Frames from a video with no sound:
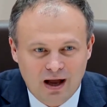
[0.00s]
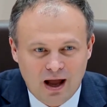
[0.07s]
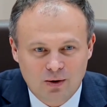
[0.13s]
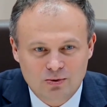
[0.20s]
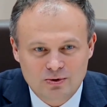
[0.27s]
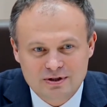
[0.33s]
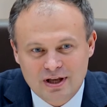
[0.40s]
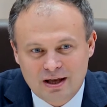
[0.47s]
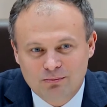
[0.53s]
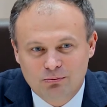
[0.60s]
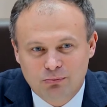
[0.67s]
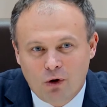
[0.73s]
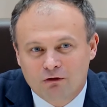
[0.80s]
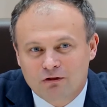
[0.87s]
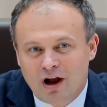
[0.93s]
I would say
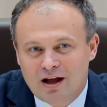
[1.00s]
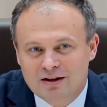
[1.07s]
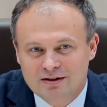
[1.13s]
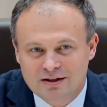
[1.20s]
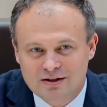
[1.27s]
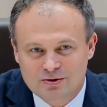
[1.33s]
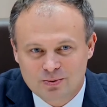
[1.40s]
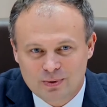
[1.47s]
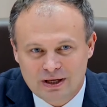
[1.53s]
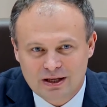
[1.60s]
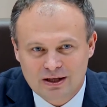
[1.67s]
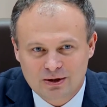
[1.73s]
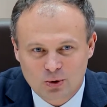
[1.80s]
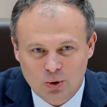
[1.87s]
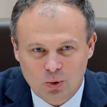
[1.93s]
both countries
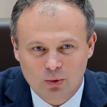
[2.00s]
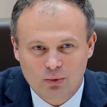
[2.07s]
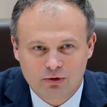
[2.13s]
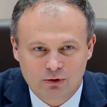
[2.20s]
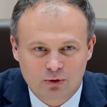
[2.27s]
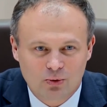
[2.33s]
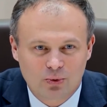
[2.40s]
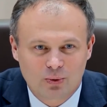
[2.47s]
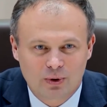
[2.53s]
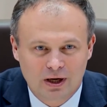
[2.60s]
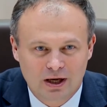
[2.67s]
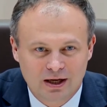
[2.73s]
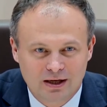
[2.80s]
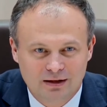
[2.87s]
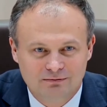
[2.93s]
we go through
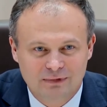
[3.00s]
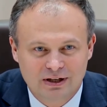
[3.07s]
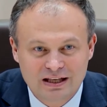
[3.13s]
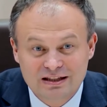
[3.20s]
um,